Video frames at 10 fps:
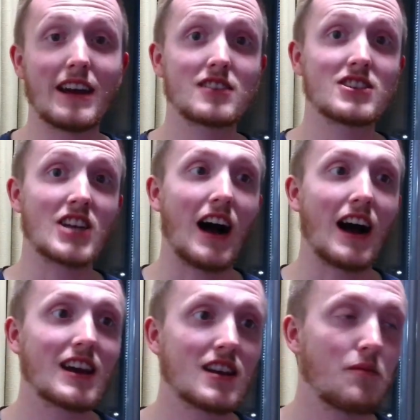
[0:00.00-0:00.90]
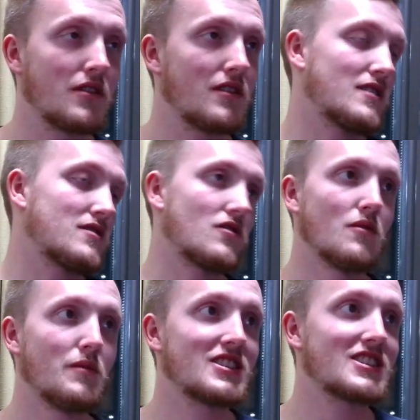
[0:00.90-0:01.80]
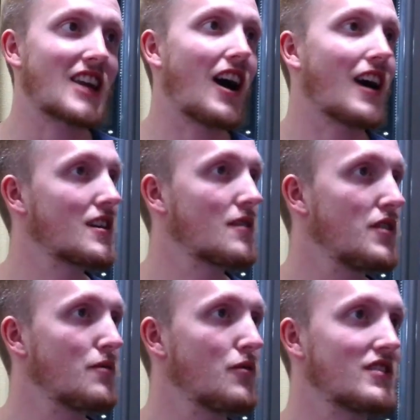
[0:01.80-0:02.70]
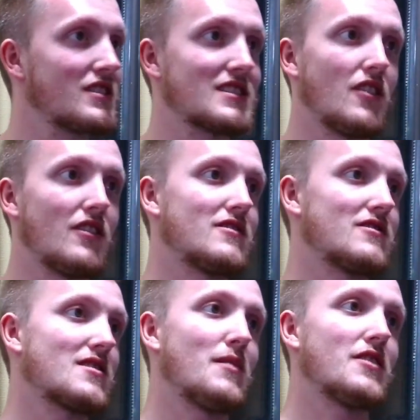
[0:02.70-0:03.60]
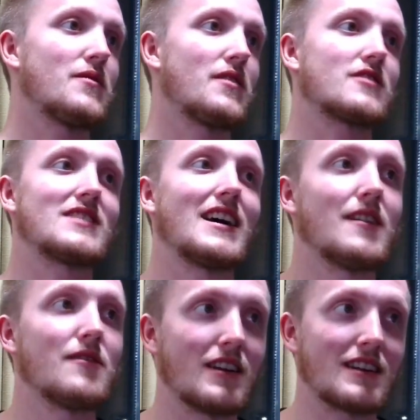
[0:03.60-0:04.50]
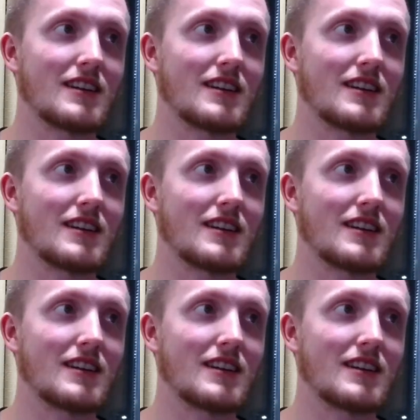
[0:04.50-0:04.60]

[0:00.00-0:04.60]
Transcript: Like just talking to people, yeah, it's true. But just talking to people, you can tell that there's some motherfuckers that have like